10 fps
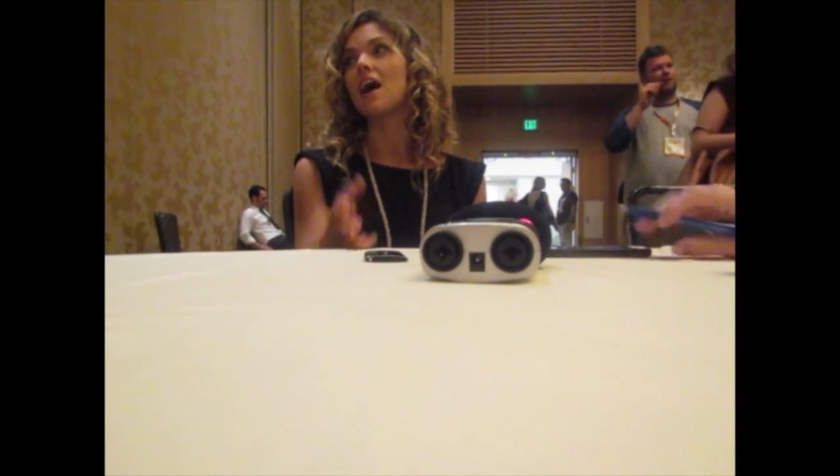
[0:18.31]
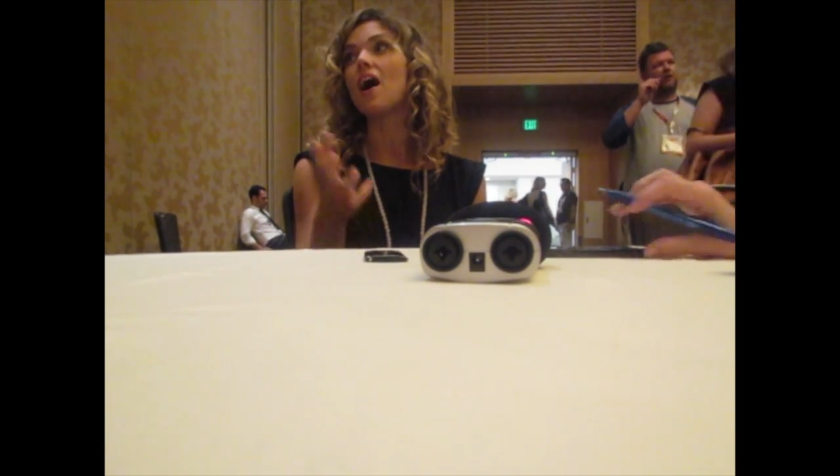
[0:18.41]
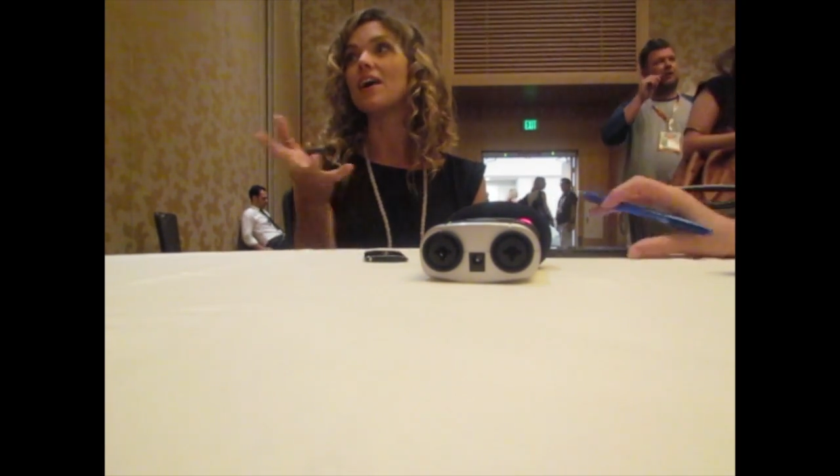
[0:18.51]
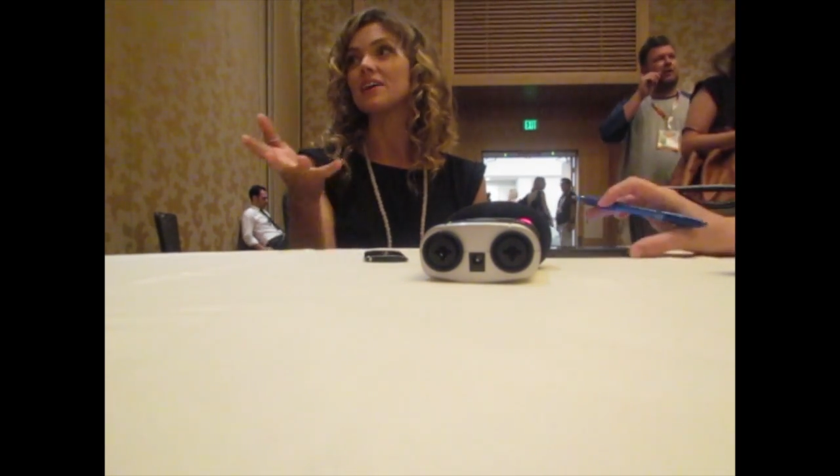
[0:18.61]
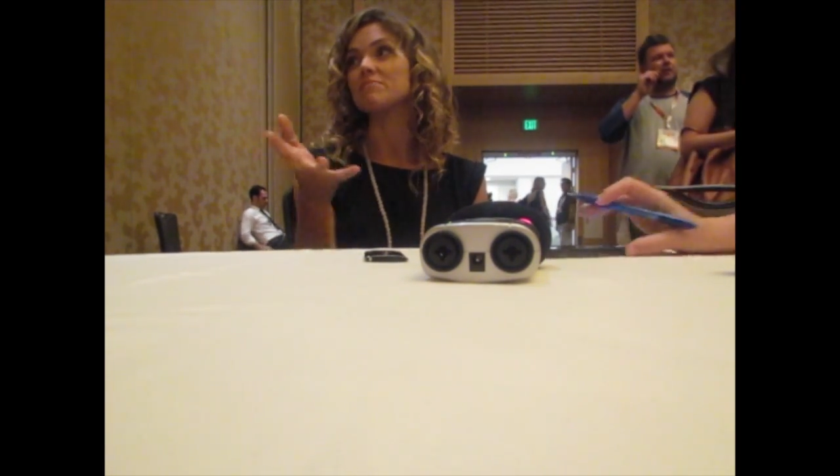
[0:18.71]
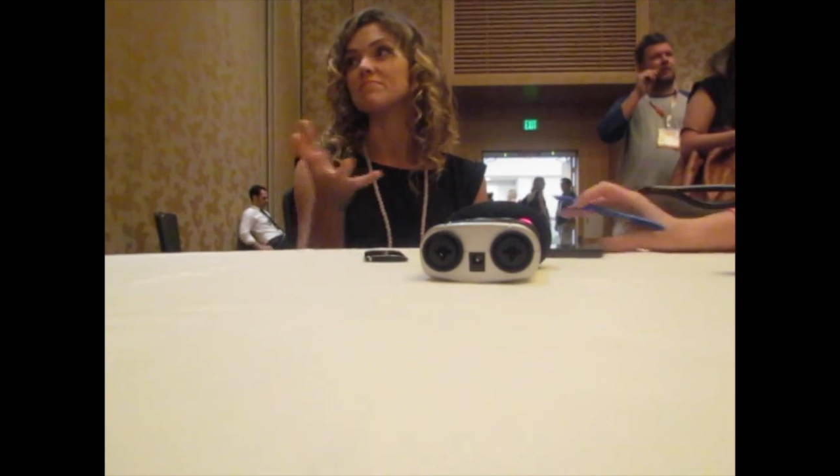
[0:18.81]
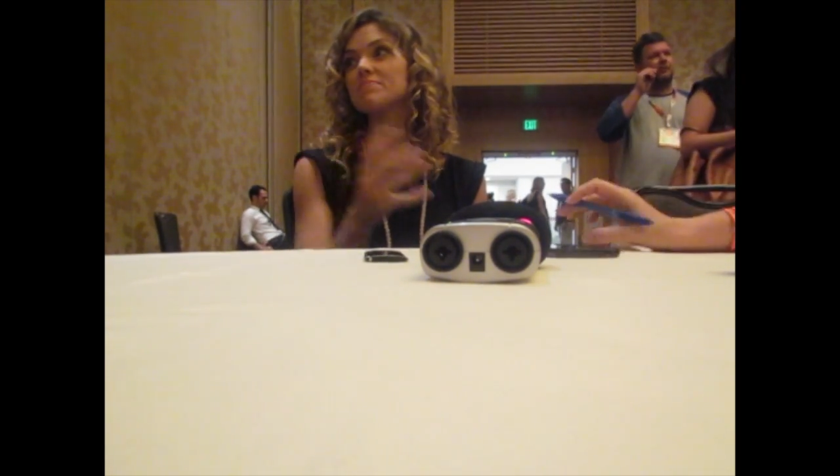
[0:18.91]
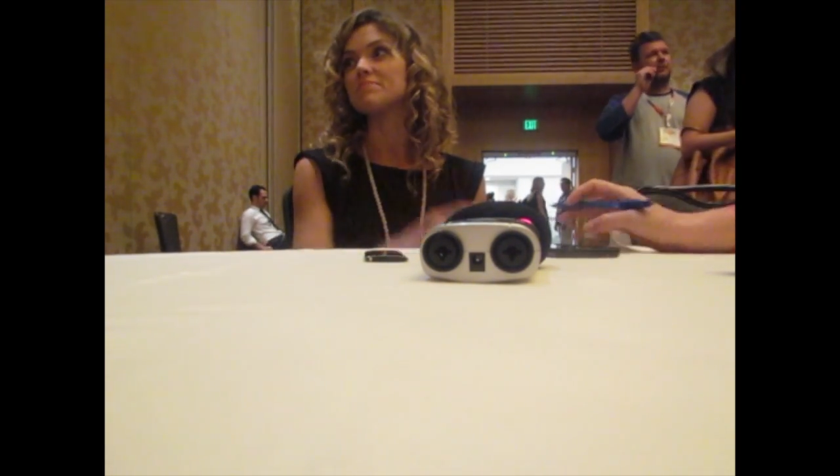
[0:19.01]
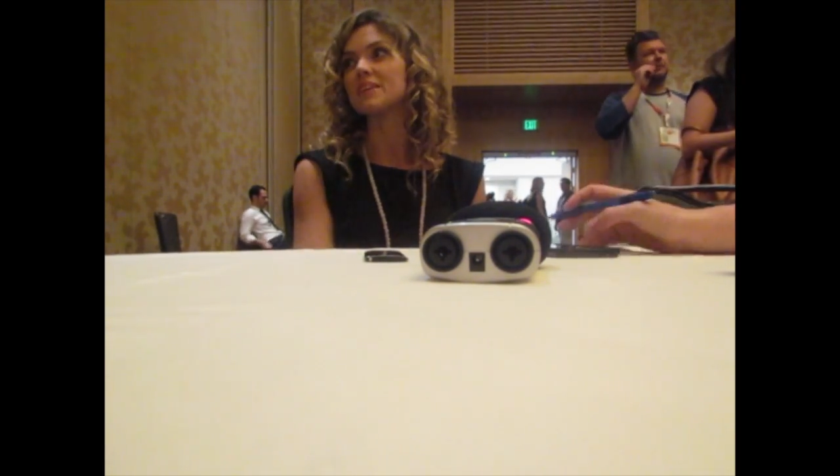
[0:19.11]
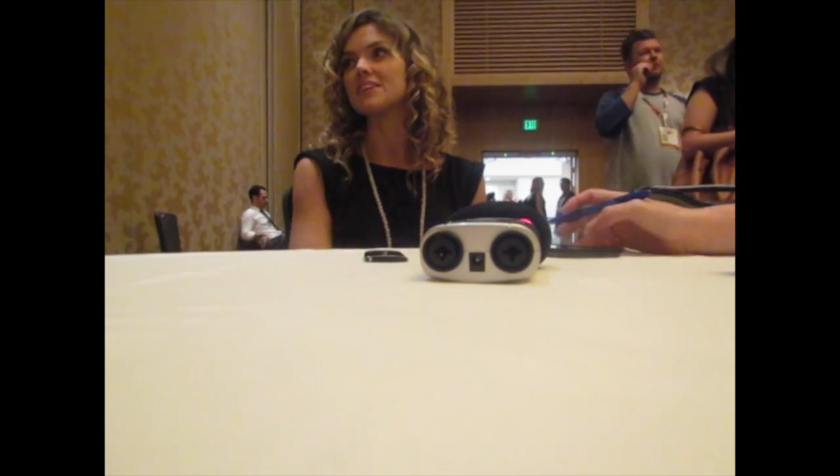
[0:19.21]
Arkham
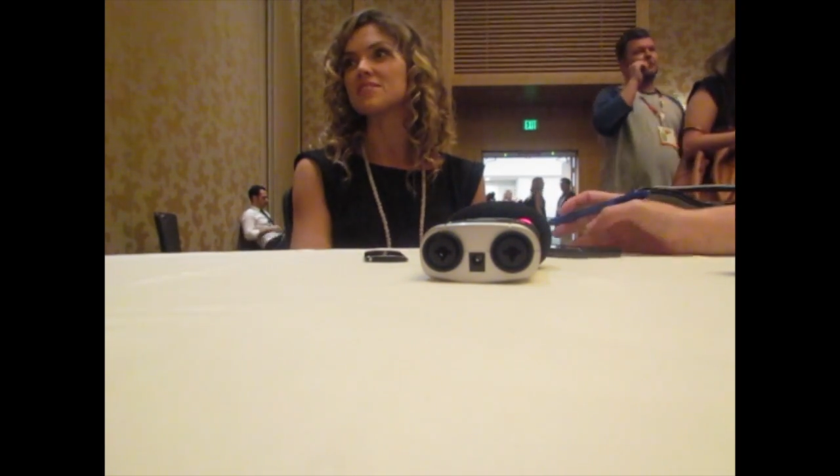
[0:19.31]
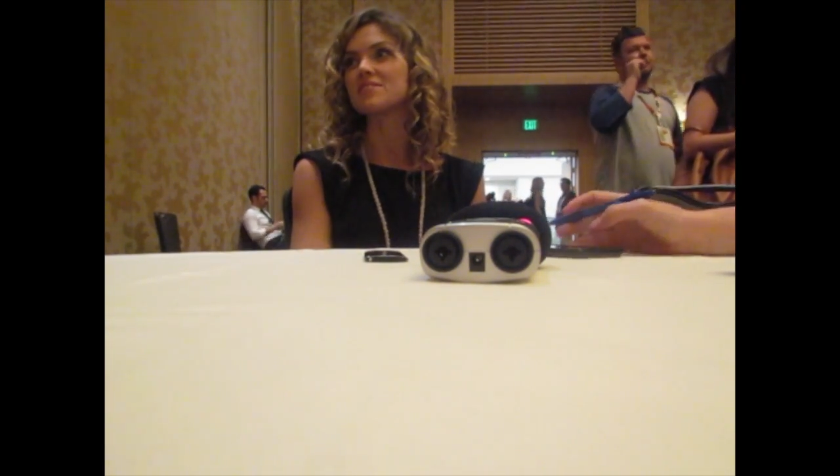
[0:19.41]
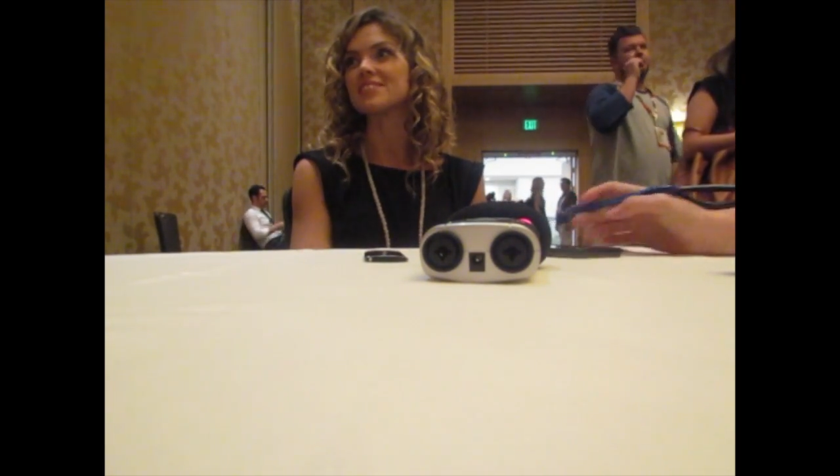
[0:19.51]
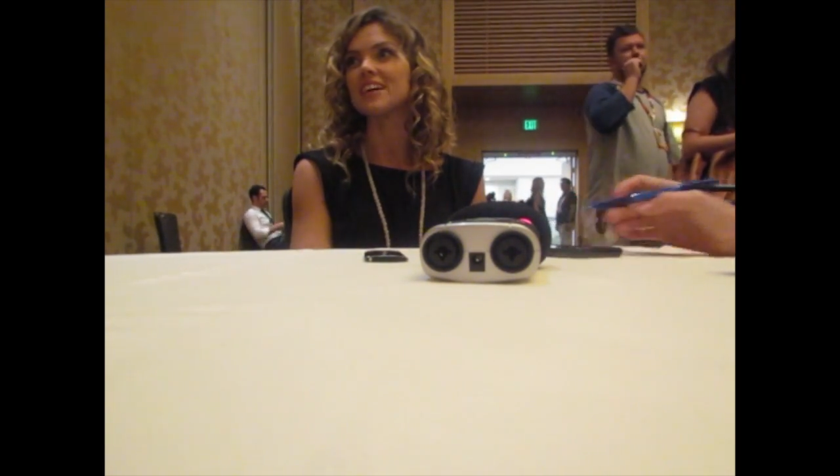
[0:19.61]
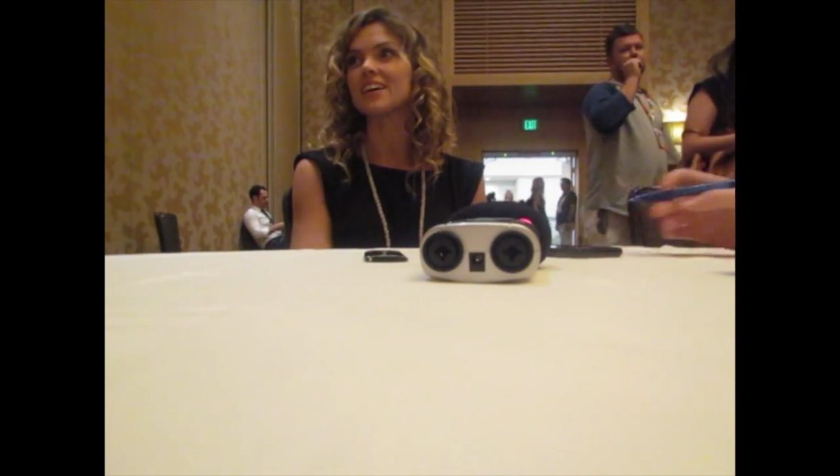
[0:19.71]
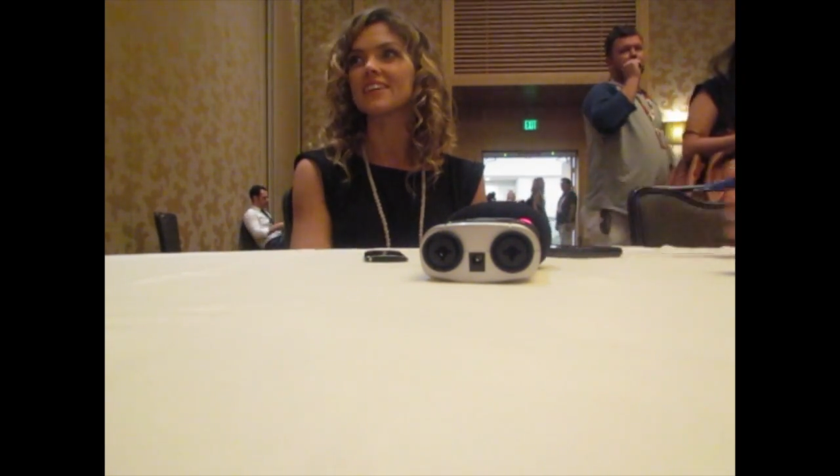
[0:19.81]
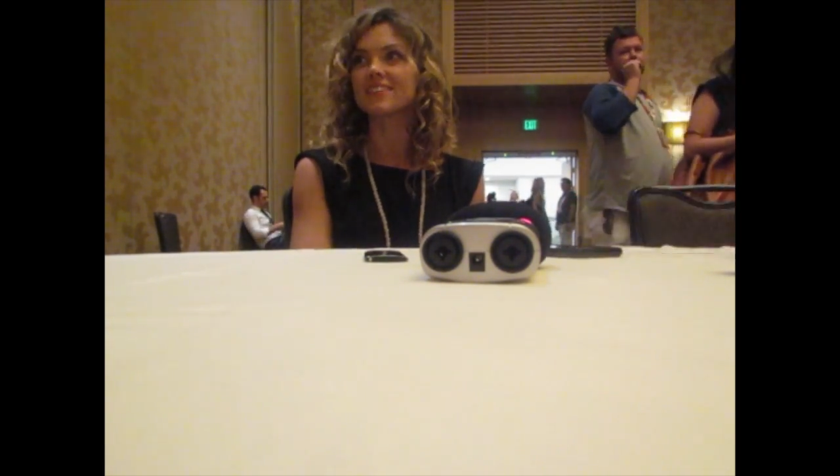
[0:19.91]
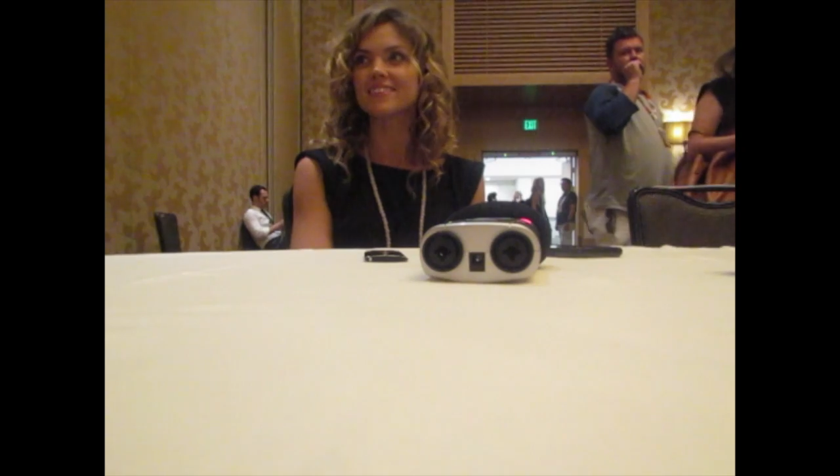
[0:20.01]
because obviously I